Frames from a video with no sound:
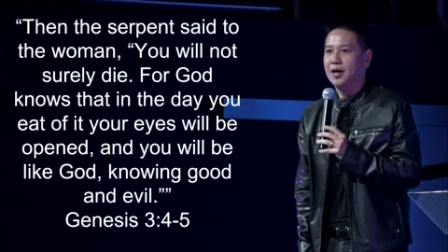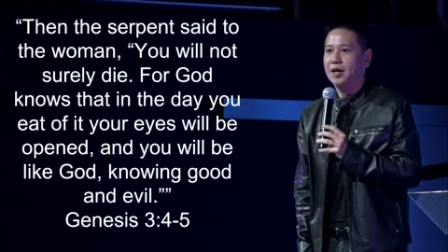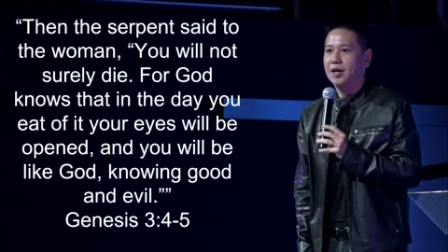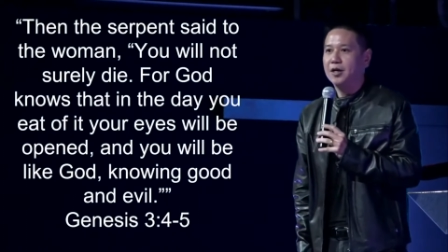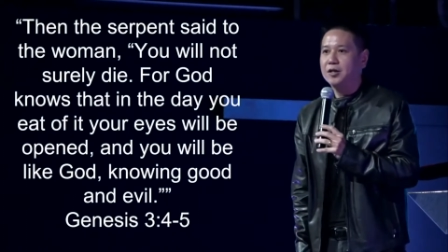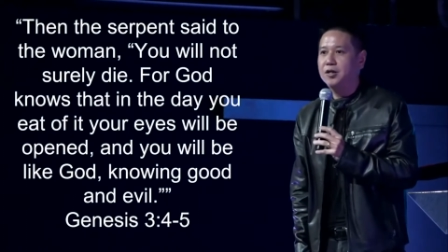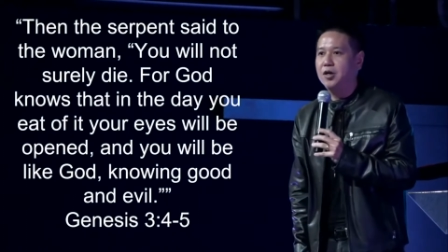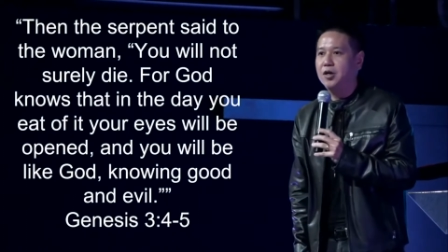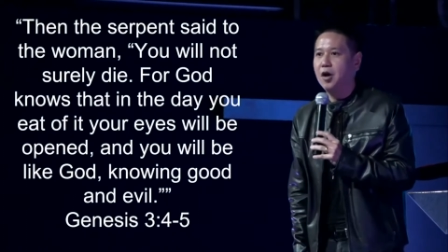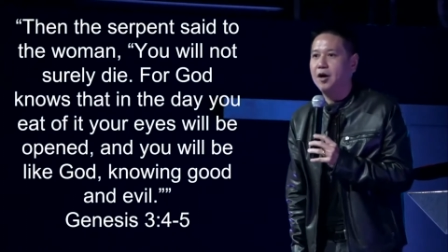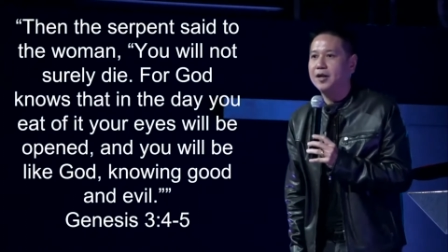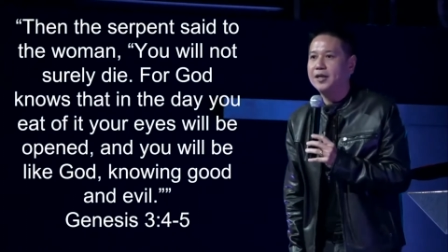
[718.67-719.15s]

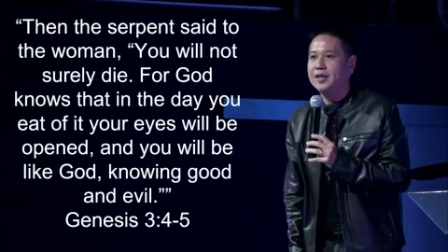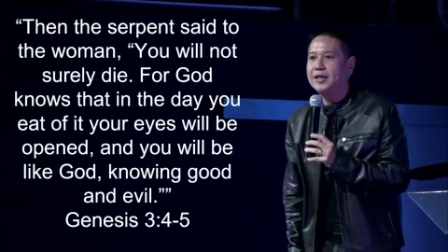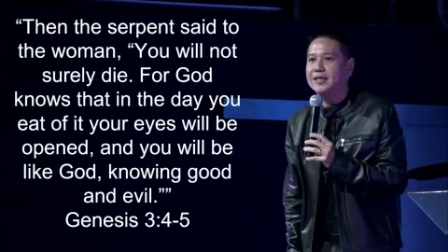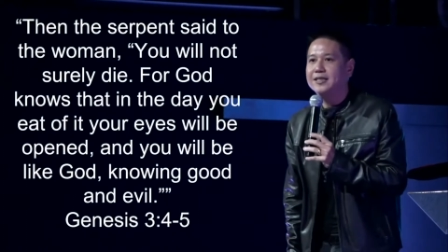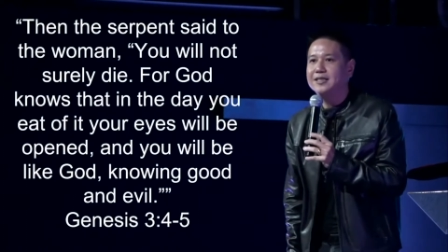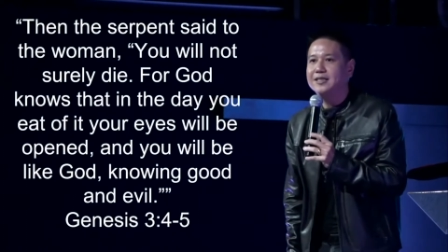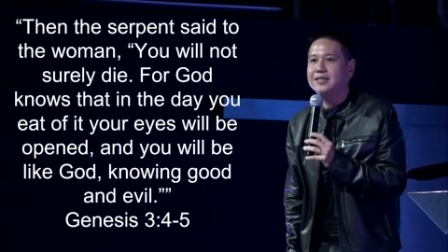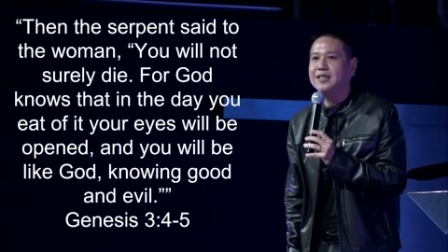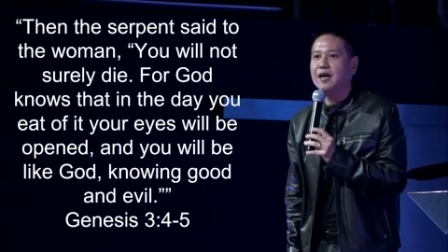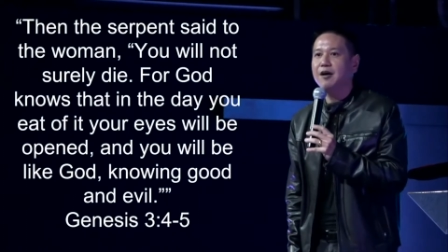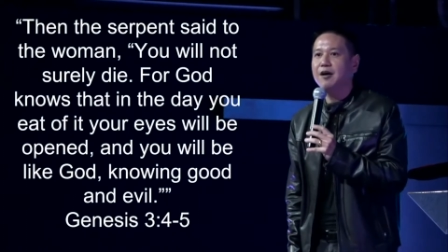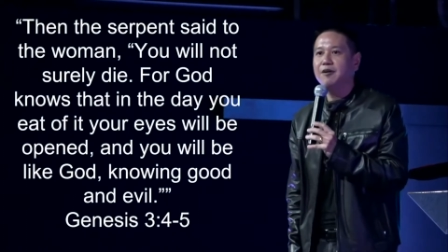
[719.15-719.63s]
God is
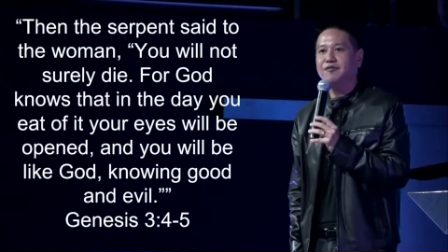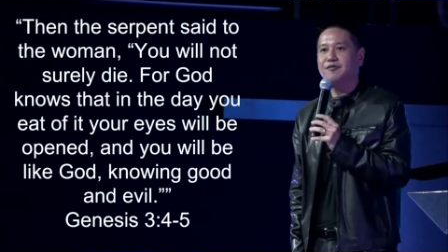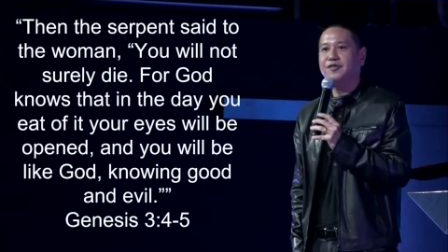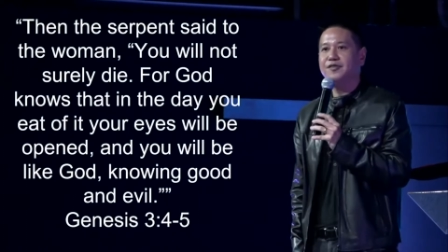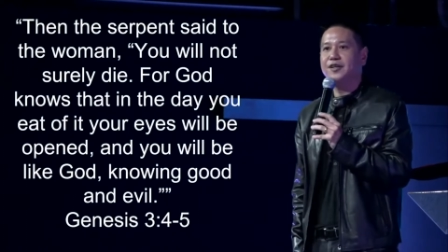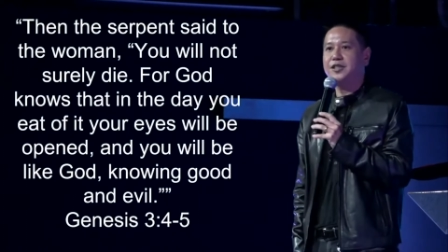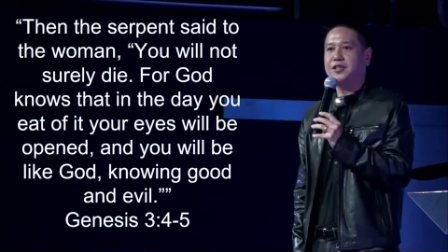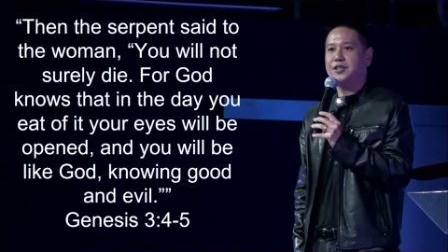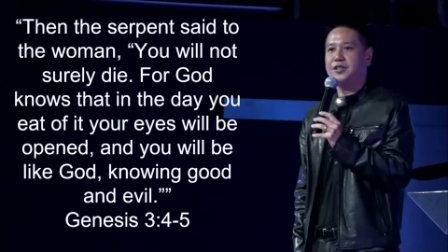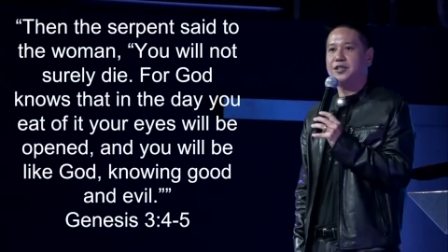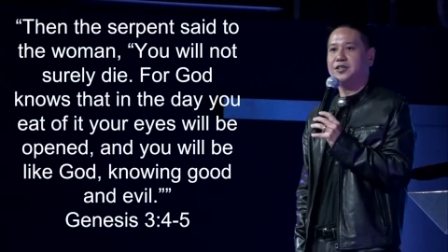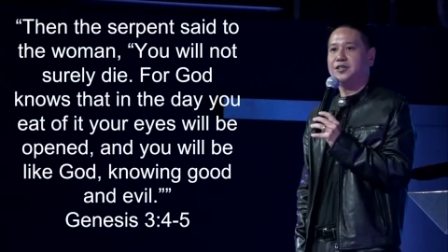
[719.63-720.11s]

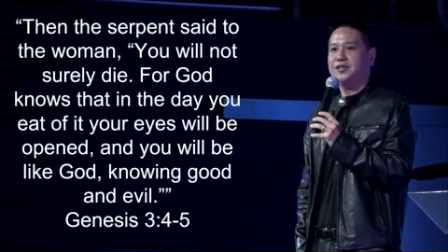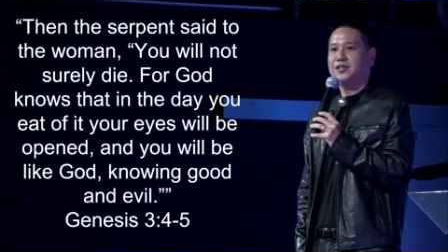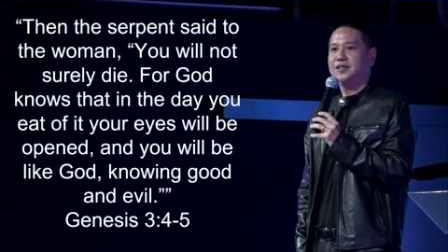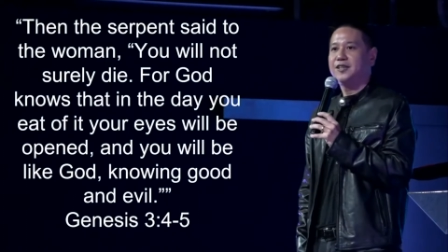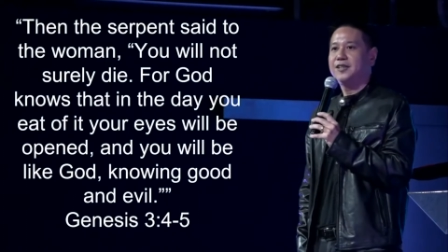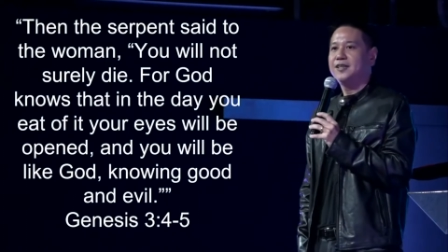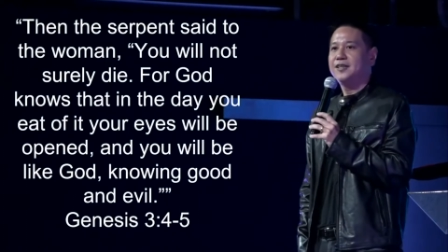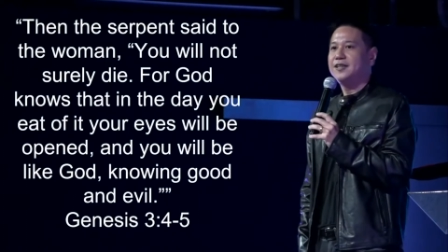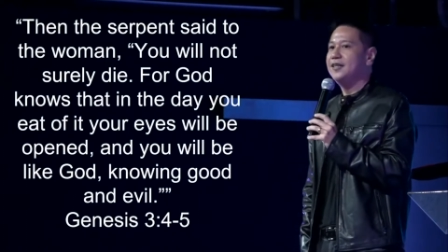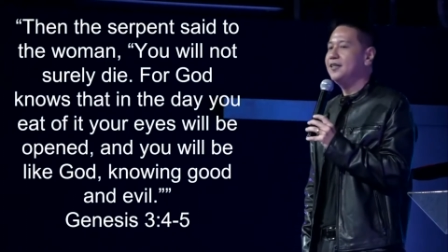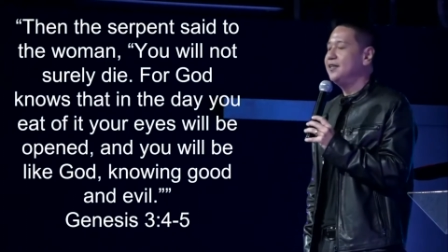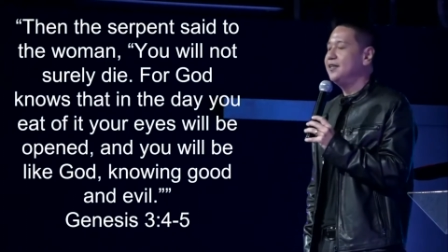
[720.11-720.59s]
selfish.
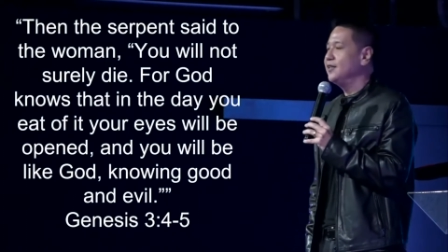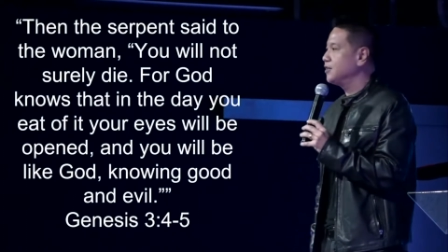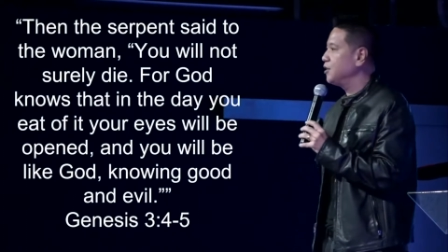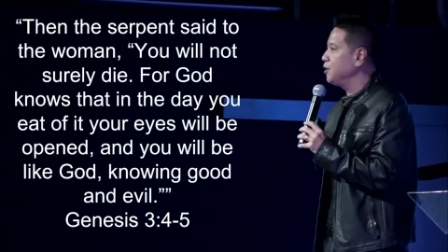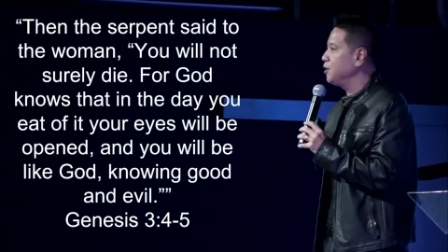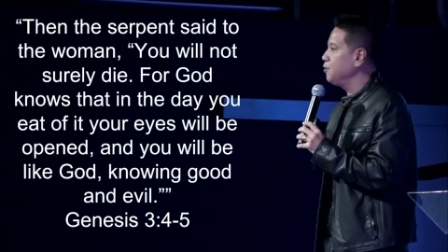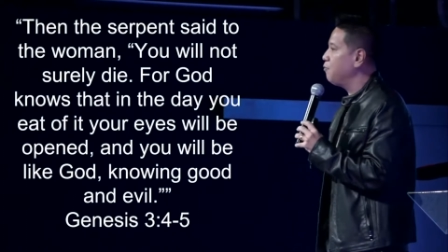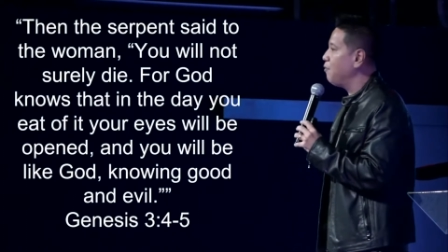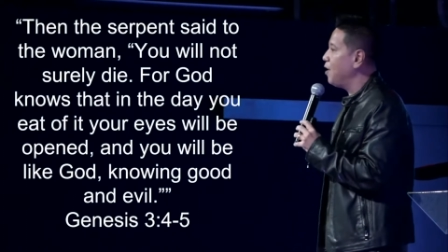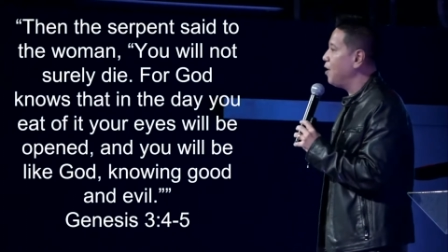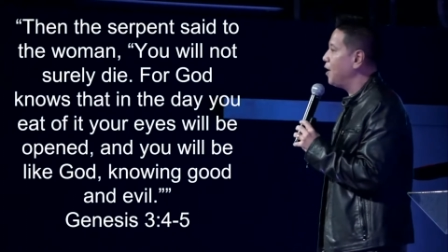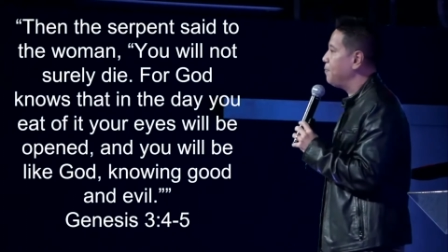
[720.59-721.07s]
He
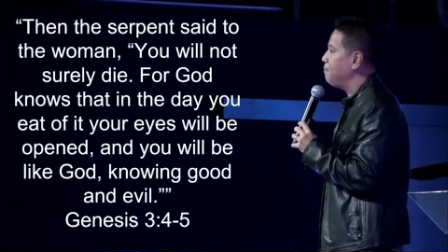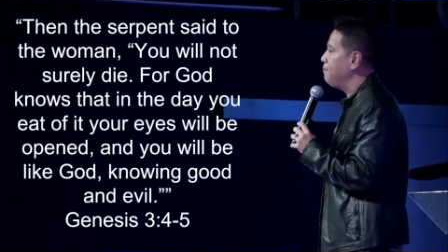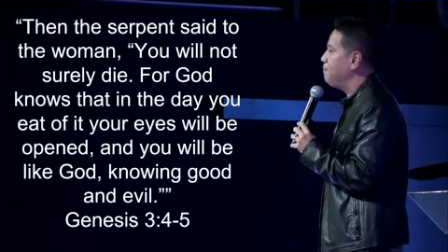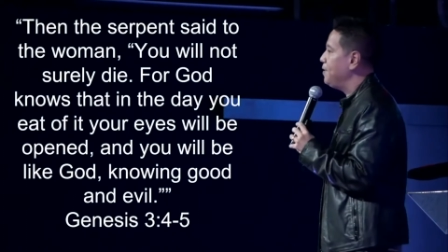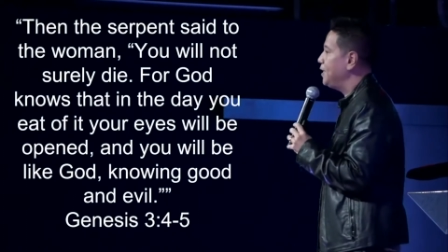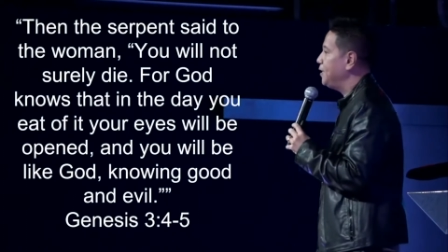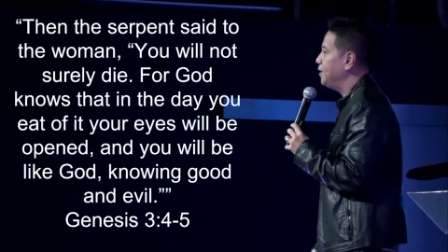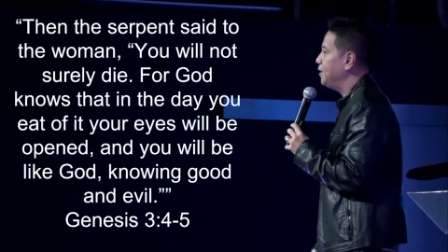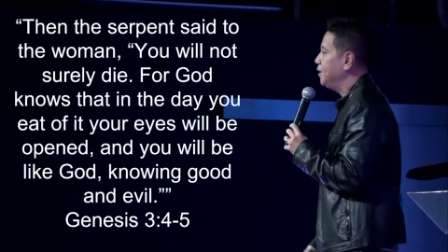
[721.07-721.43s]
doesn't want me